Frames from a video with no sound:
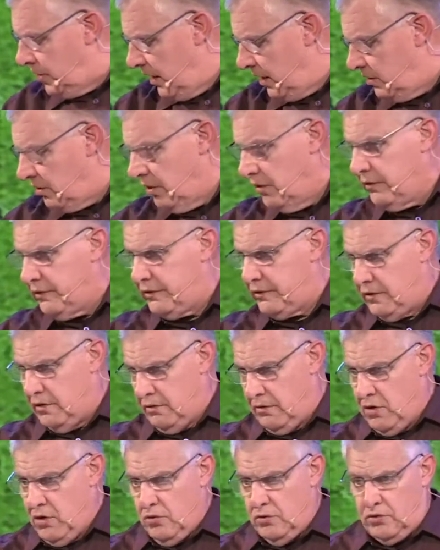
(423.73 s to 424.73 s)
take those
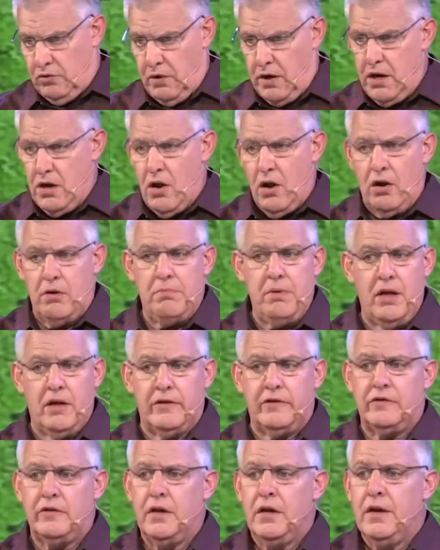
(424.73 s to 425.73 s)
new $20
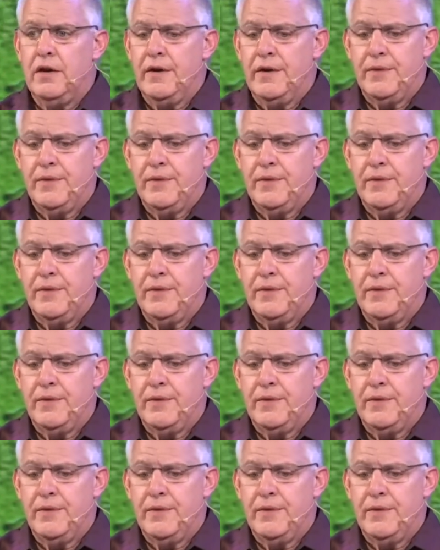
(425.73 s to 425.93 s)
bills